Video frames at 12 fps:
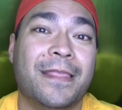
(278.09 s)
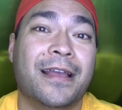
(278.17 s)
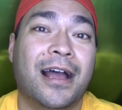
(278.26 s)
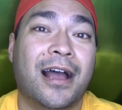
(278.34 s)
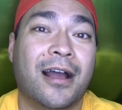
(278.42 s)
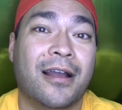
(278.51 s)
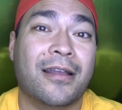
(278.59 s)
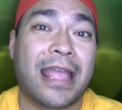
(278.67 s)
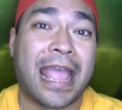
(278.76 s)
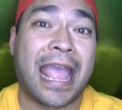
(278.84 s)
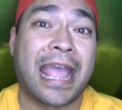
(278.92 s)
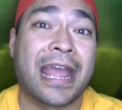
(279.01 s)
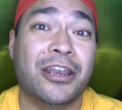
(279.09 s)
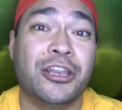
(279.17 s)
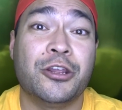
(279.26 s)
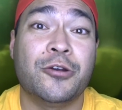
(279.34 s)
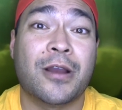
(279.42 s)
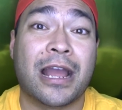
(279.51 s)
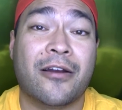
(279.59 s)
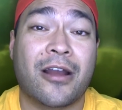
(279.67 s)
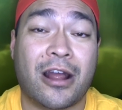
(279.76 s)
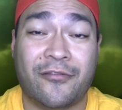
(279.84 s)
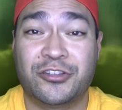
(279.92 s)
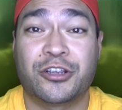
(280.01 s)
and you
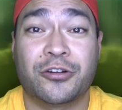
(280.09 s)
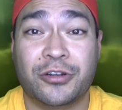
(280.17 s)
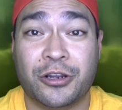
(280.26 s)
have